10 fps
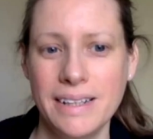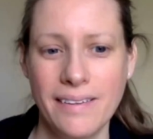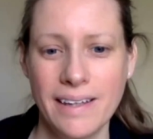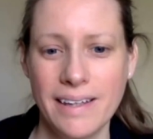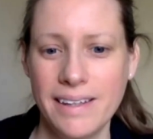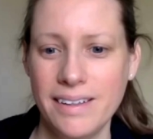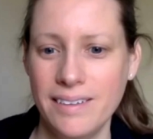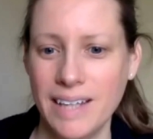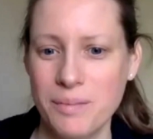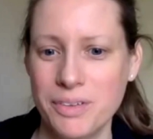Thank you,
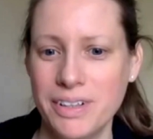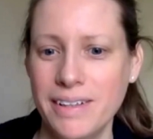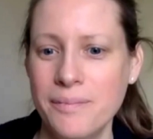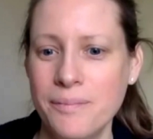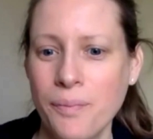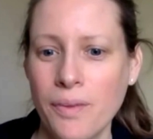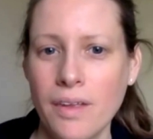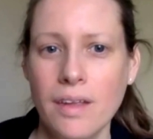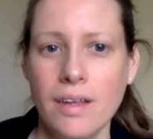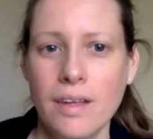Cameron.
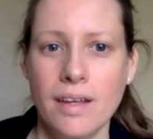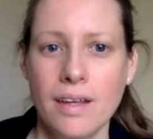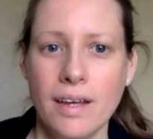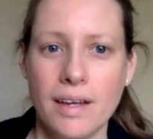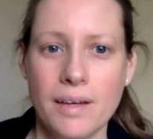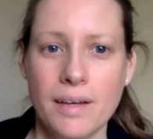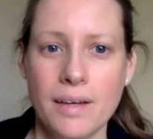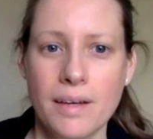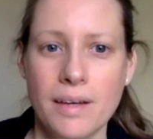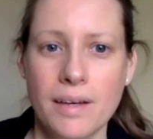So
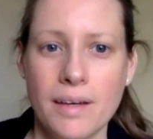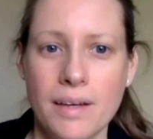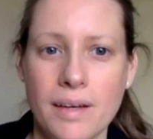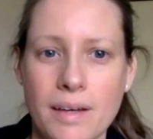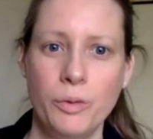today's session,